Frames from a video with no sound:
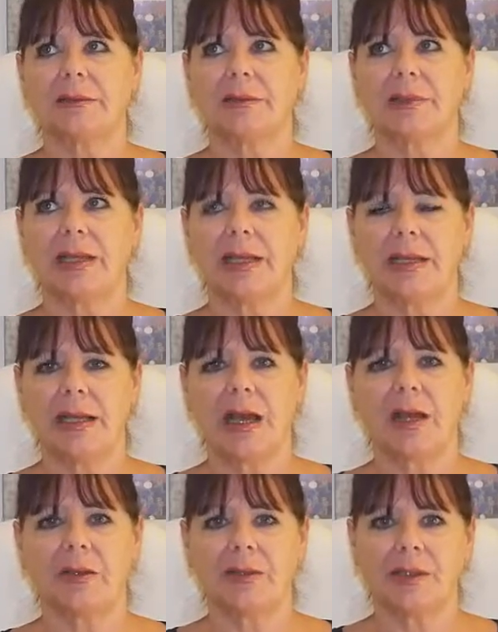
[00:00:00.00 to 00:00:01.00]
he
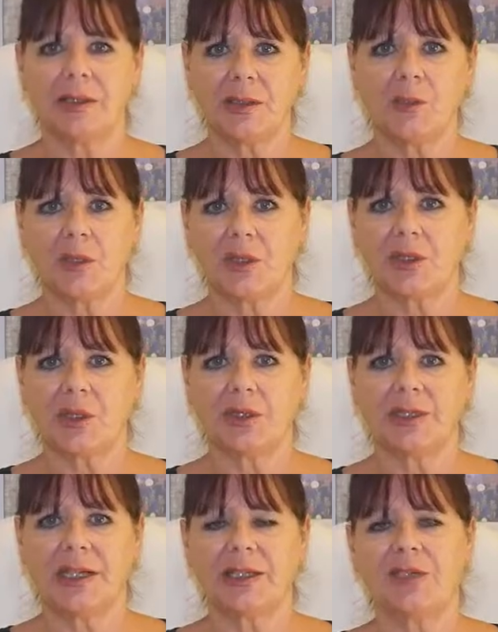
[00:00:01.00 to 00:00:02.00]
either doesn't want to
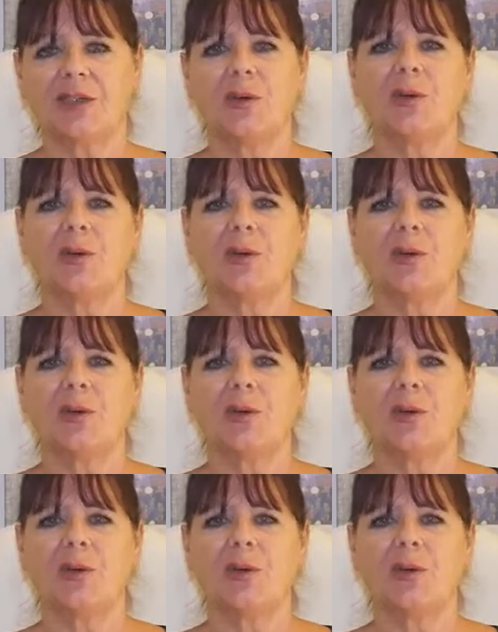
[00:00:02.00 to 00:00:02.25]
contact you